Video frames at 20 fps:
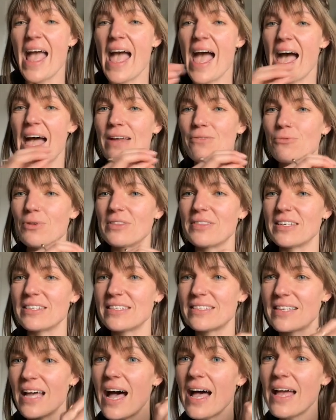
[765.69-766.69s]
And when the
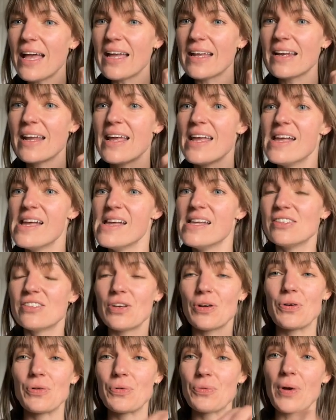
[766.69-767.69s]
sun,
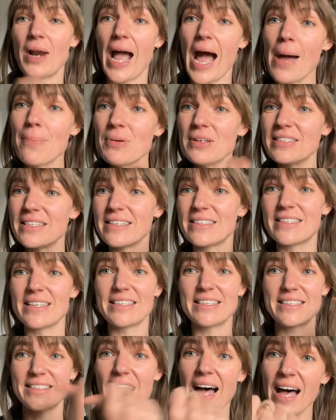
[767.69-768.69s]
so what happens is the
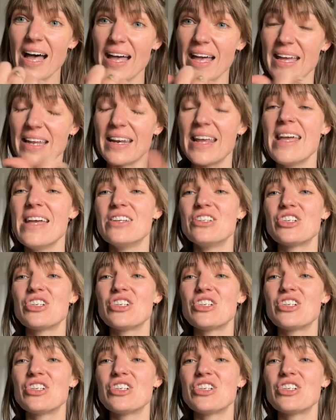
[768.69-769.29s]
sun